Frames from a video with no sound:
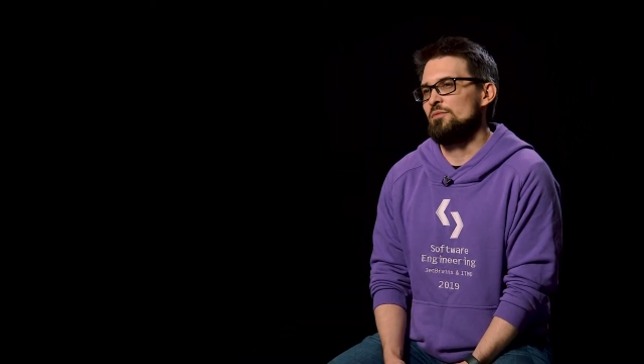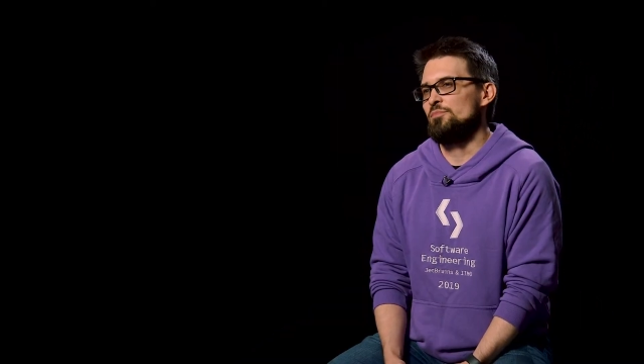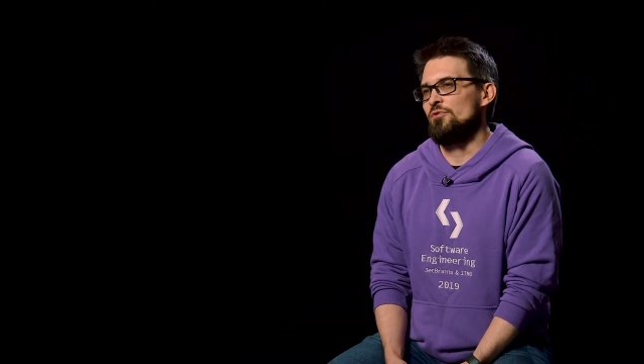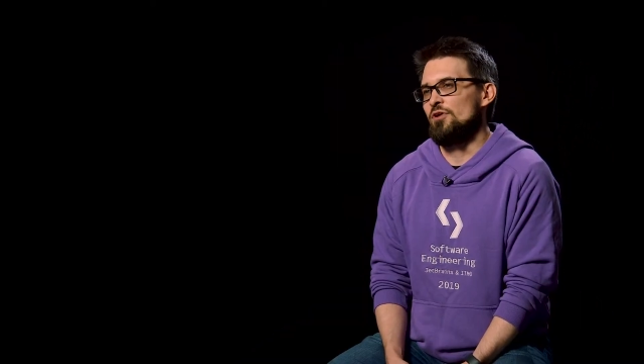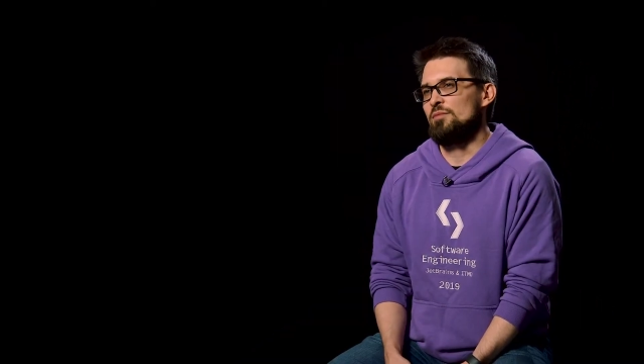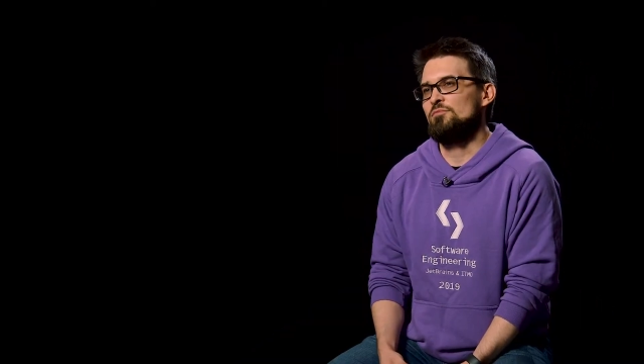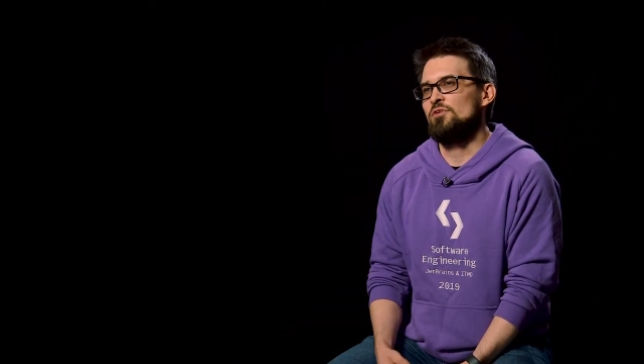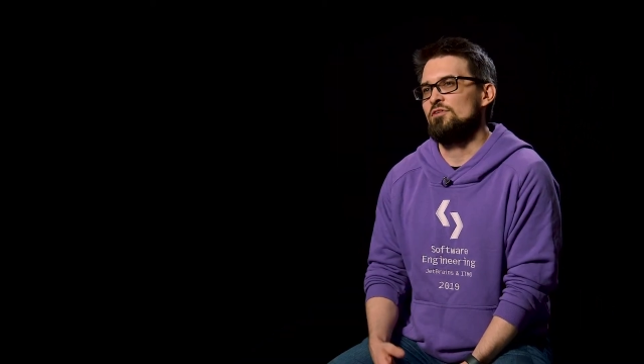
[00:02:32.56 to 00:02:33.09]

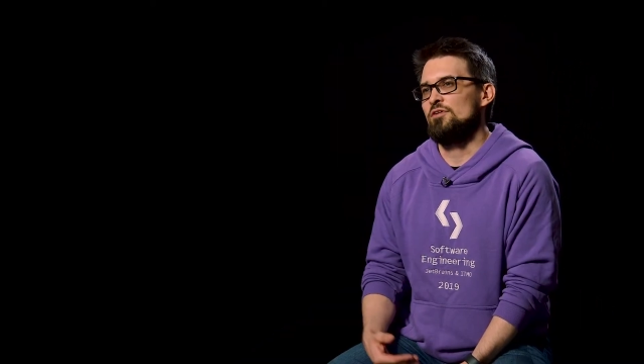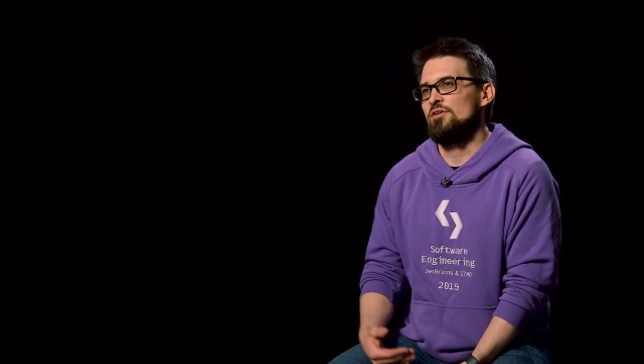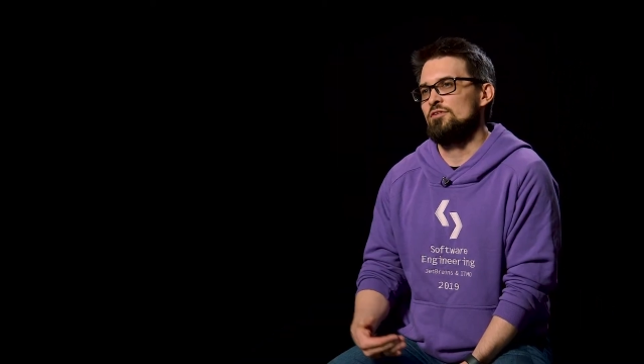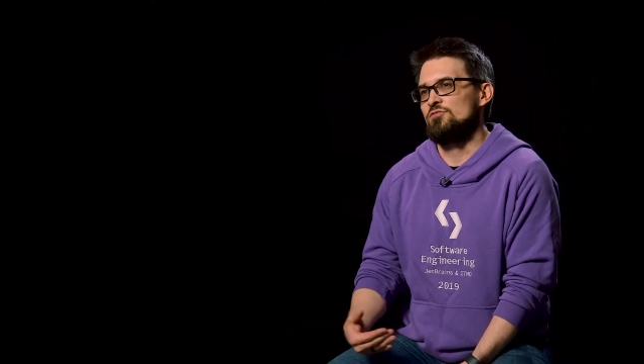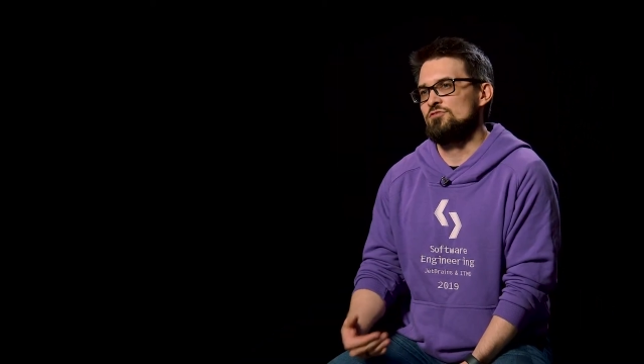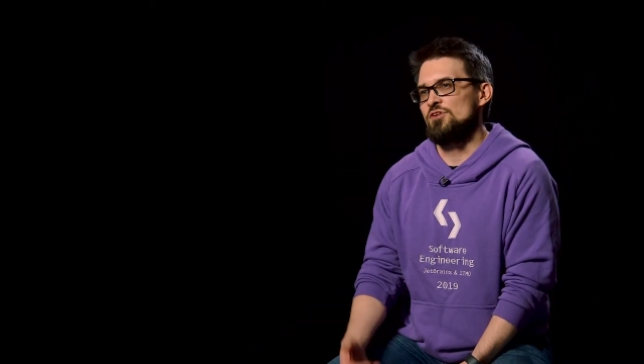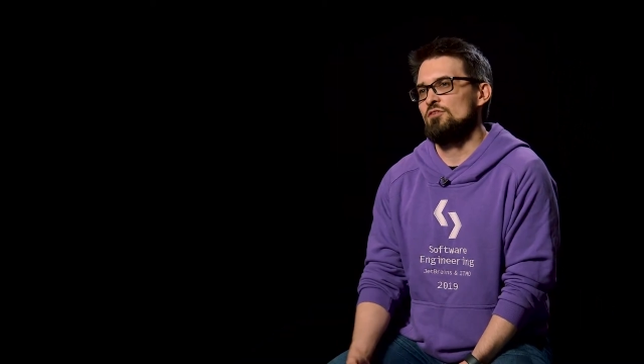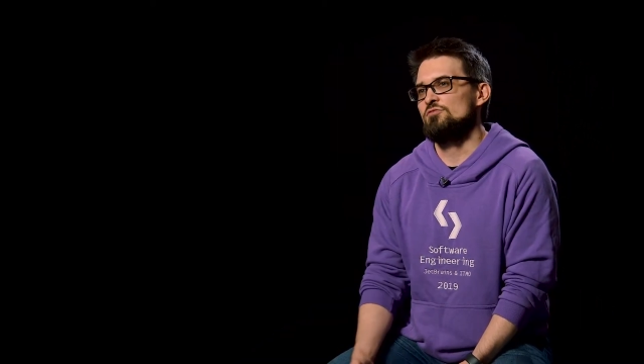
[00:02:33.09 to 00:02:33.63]

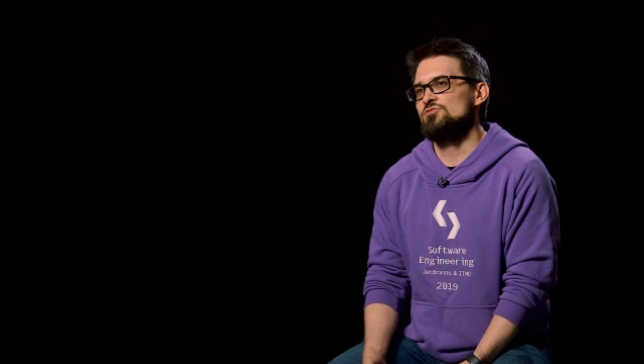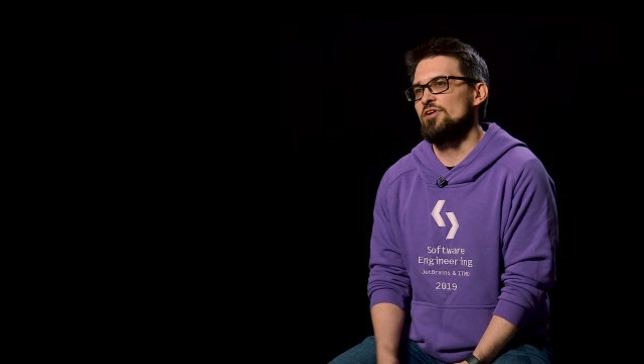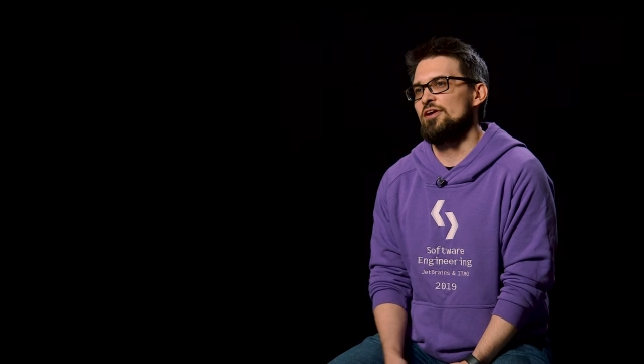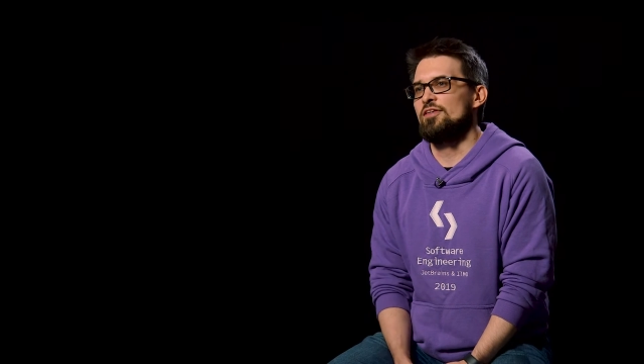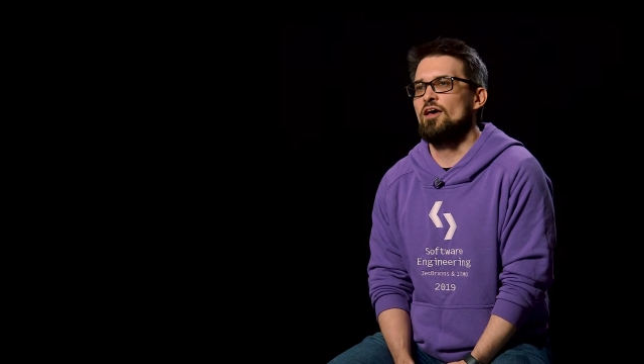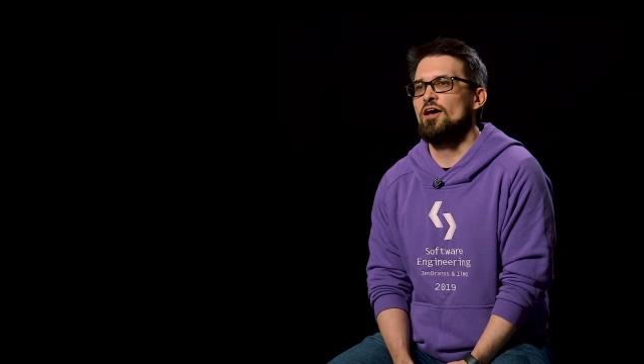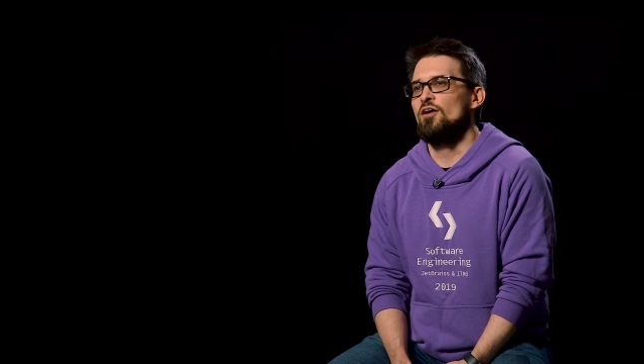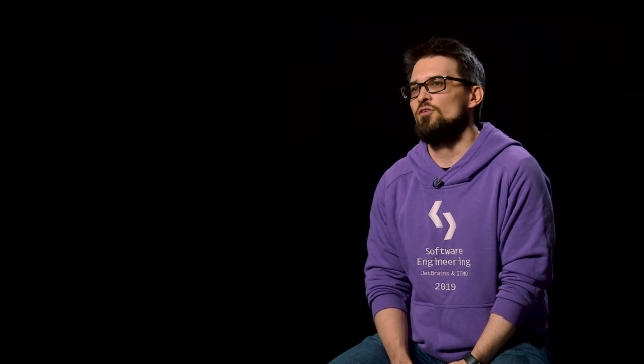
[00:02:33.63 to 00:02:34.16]
preliminary results
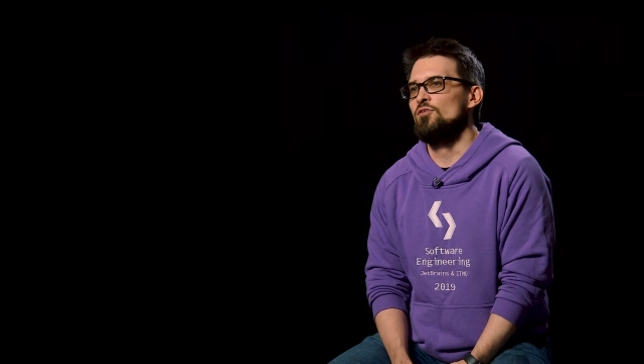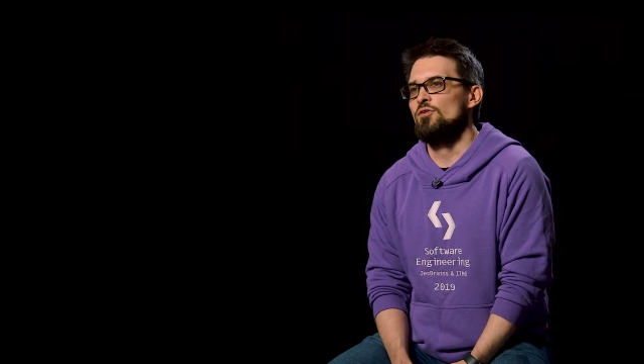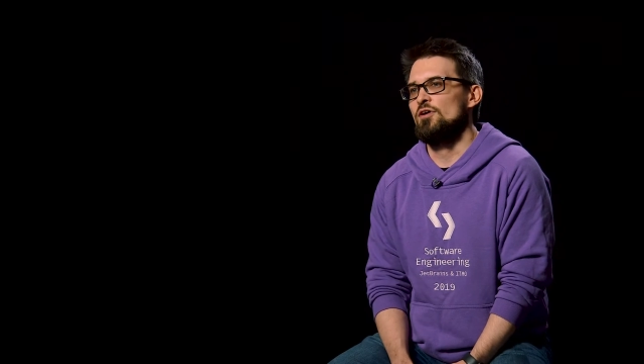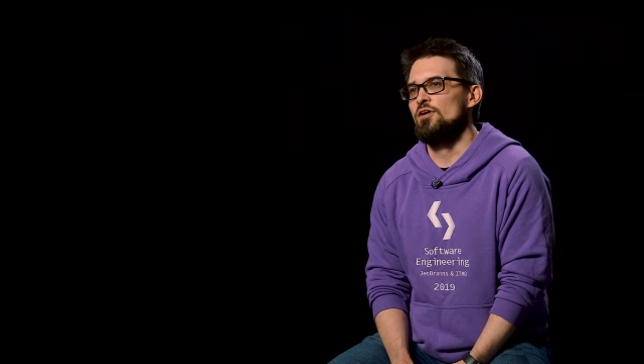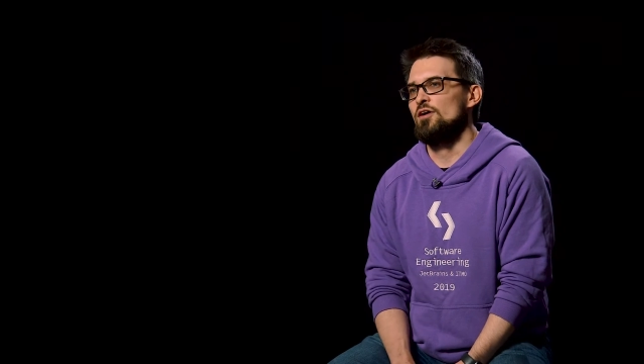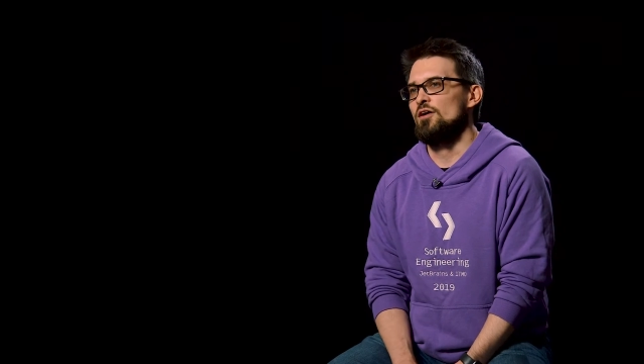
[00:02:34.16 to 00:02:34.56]
right now,